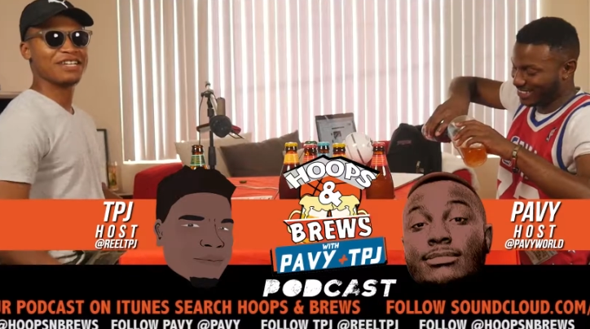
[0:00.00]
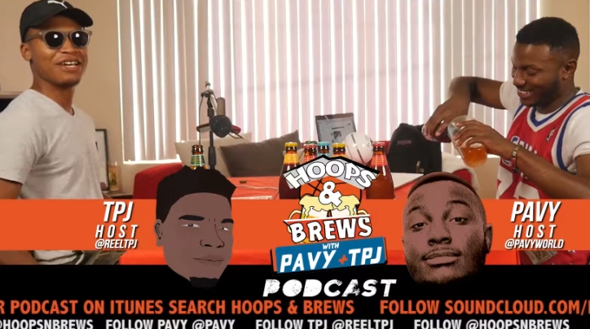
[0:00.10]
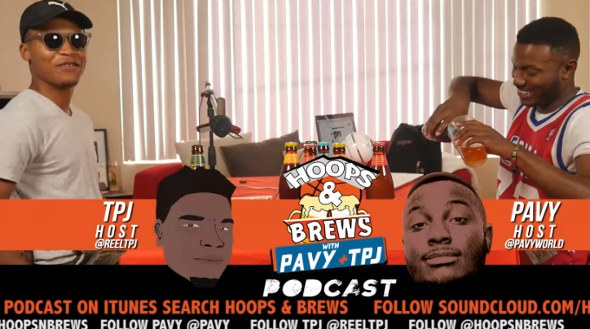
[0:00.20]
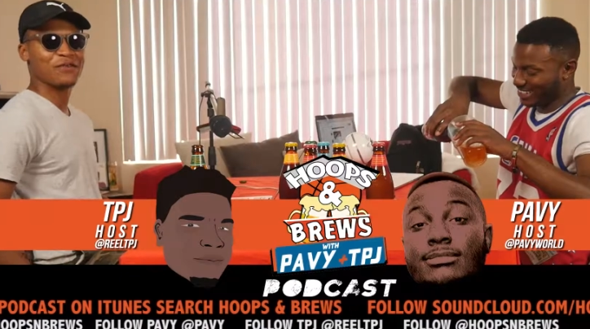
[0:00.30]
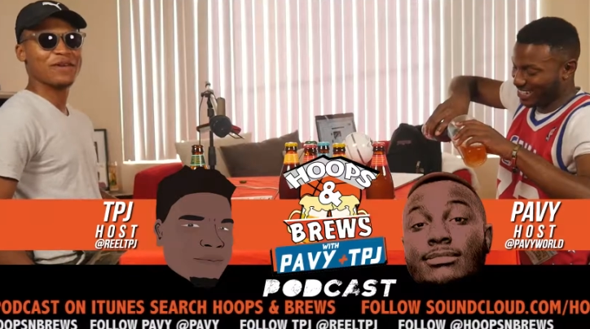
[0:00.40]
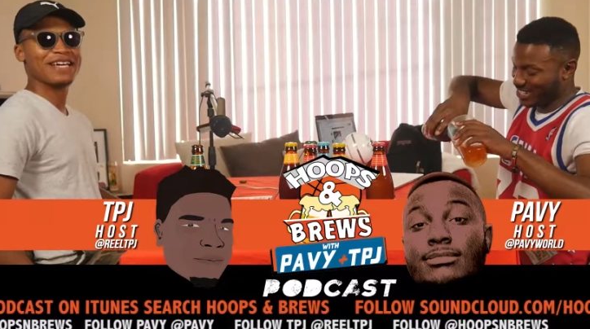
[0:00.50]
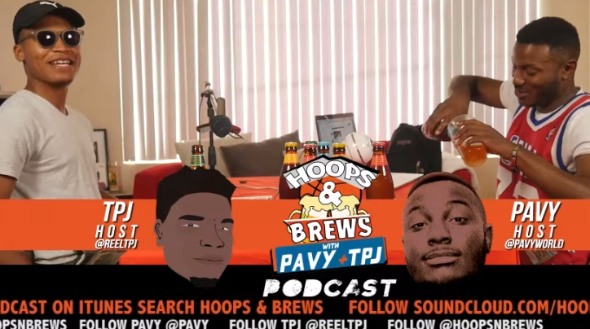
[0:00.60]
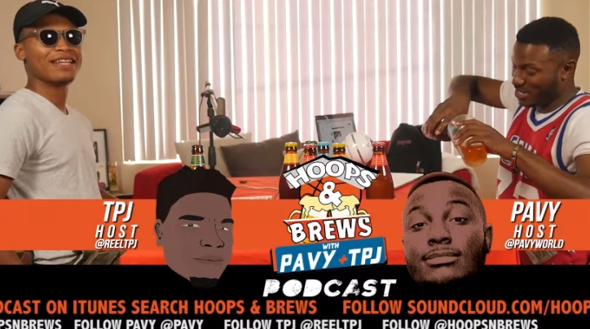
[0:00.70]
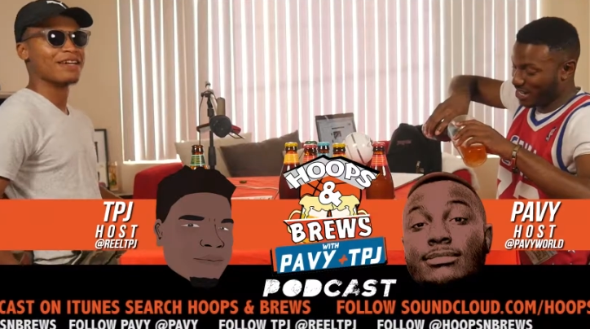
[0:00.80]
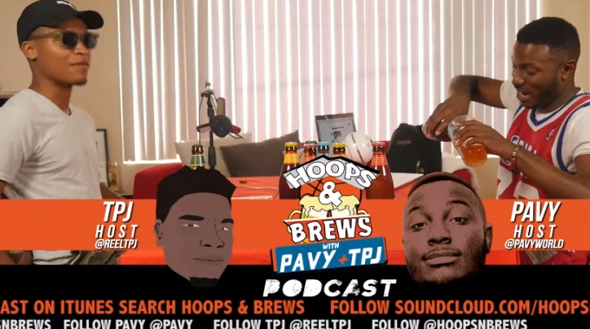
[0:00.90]
Speaker 1: shit for
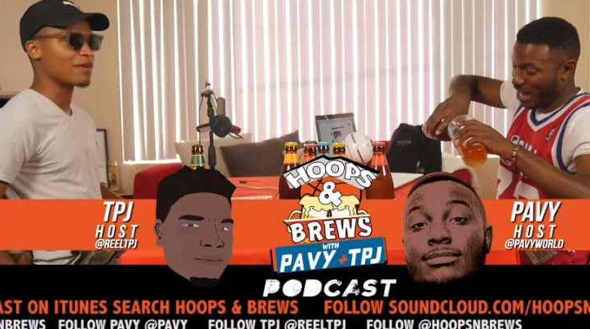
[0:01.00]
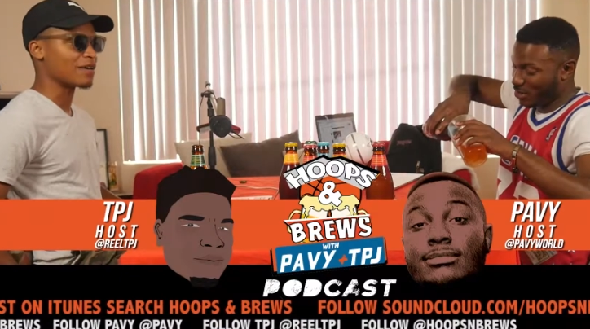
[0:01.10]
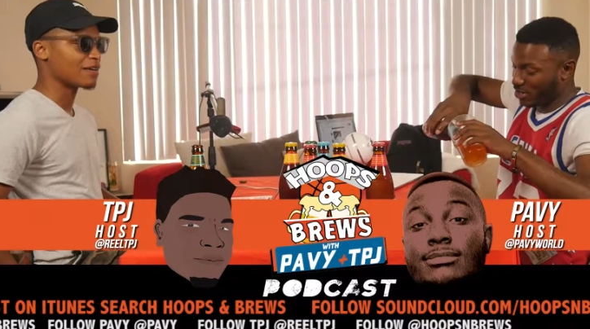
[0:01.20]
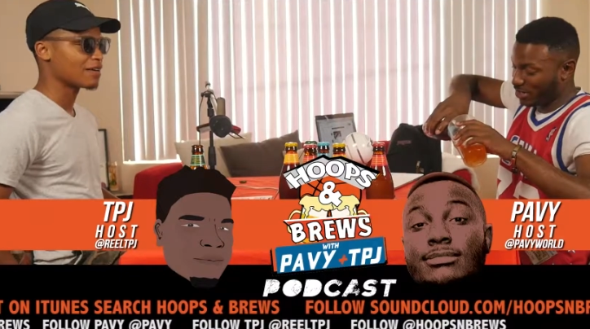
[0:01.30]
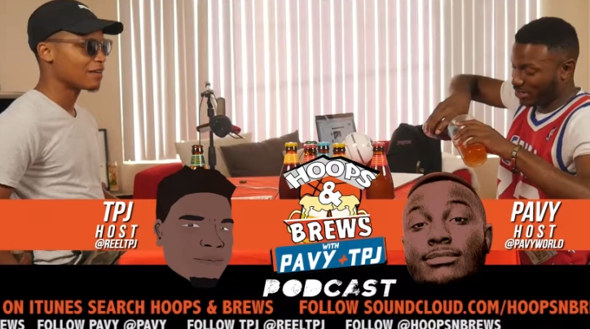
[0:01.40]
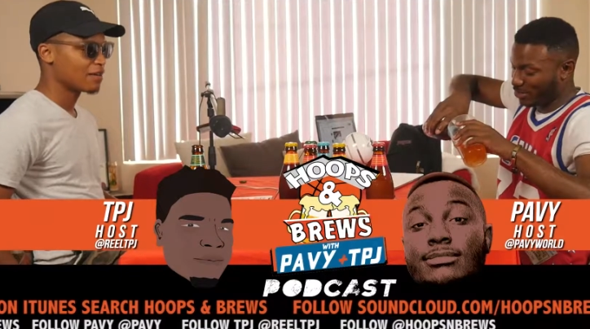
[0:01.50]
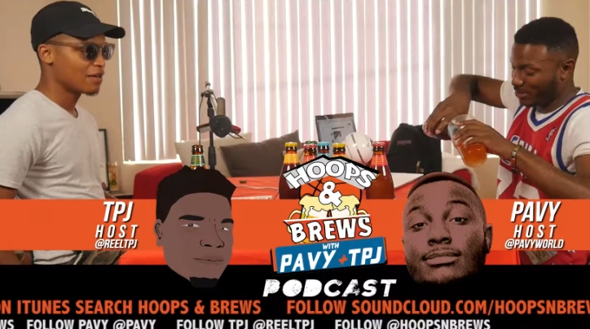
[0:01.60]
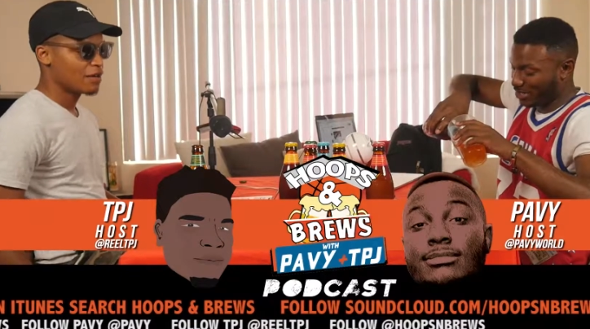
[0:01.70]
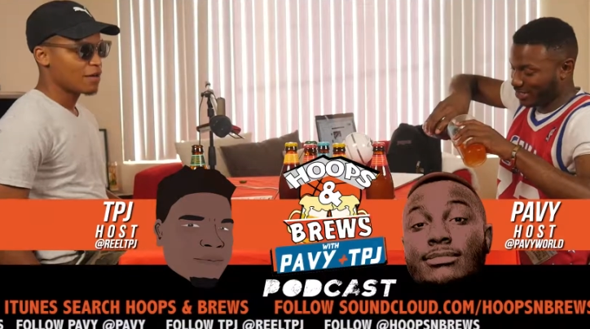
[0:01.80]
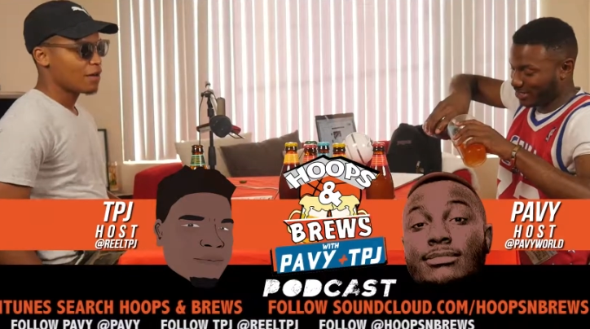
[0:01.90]
being in there, man.
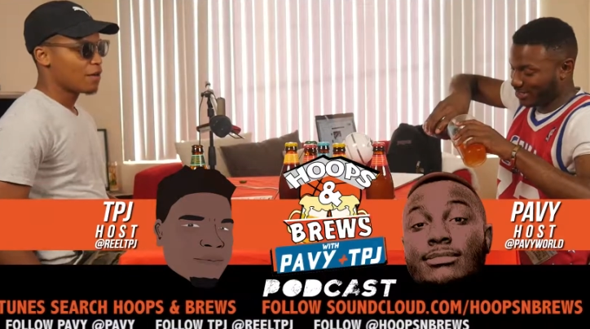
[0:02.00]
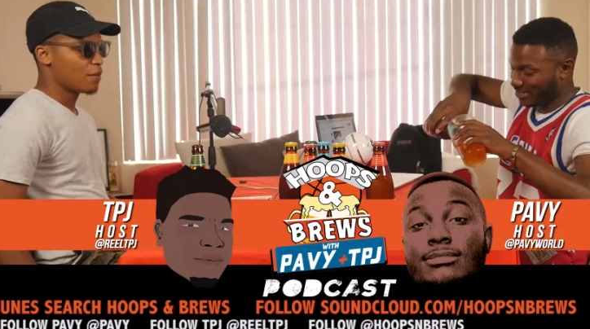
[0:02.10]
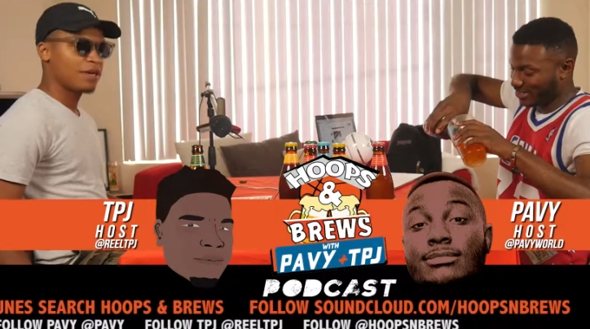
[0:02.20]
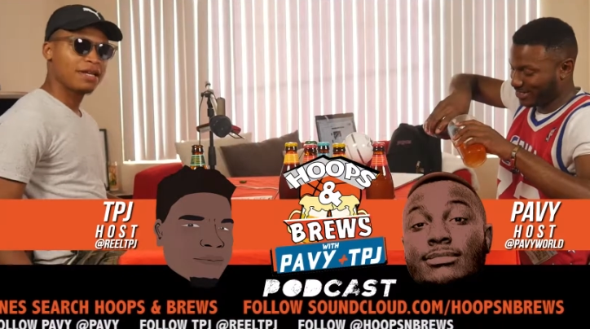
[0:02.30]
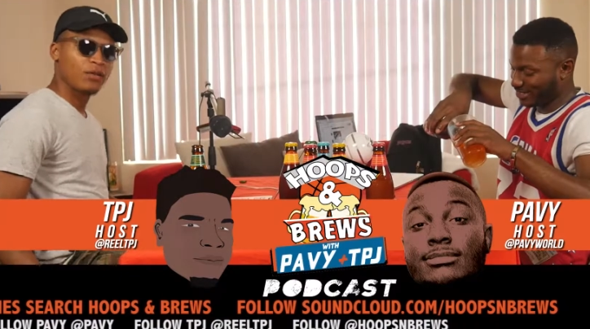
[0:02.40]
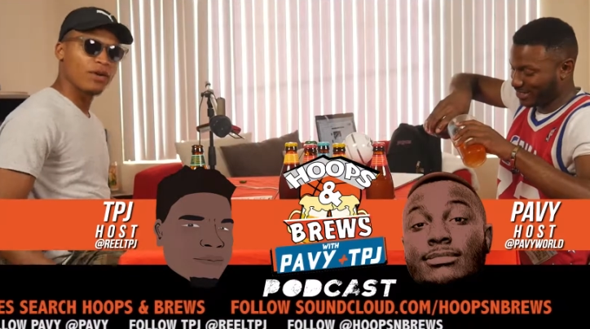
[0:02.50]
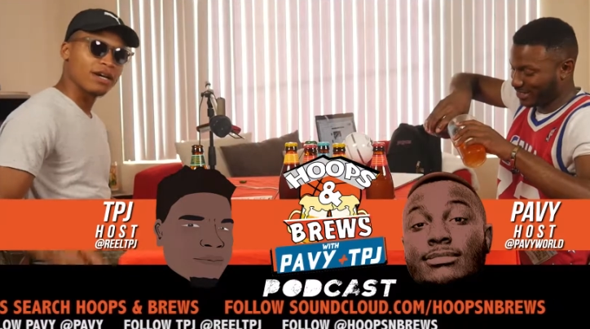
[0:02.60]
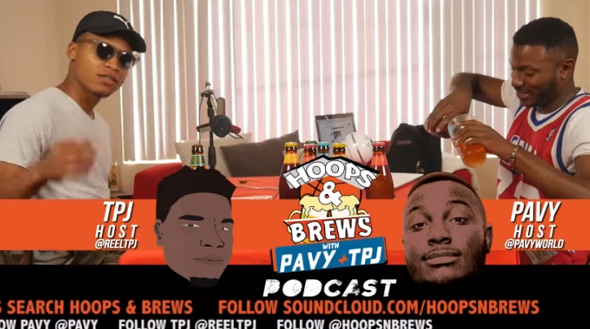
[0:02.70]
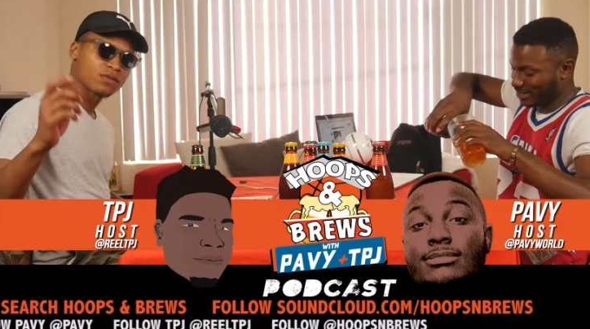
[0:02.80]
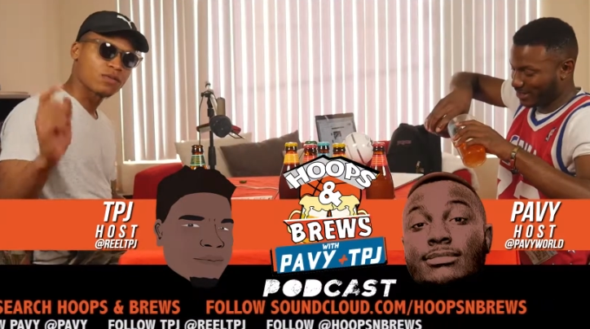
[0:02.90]
But
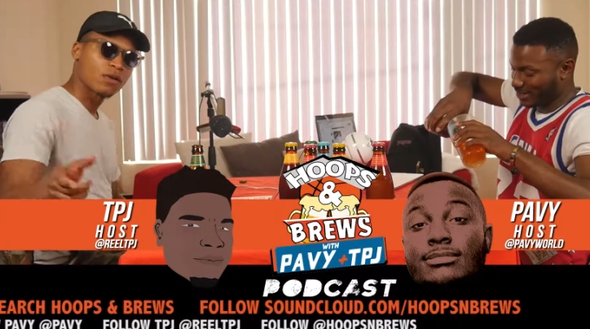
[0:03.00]
anyways,